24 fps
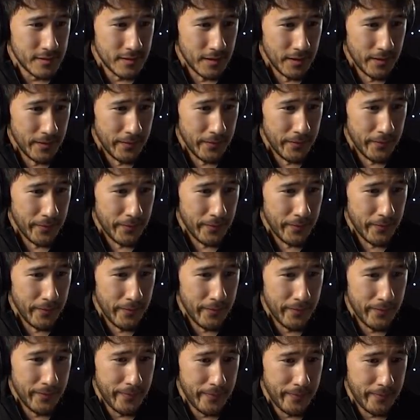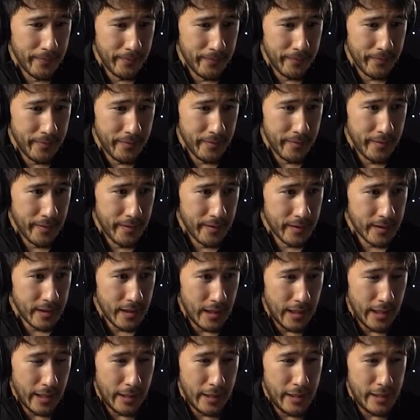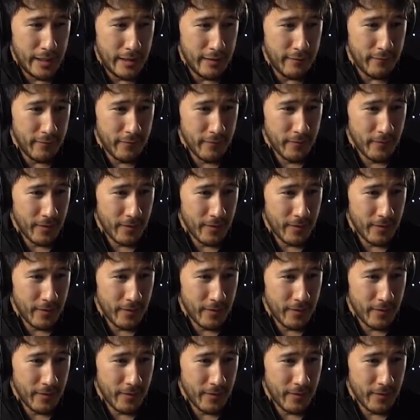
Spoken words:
I don't know. Can I leave?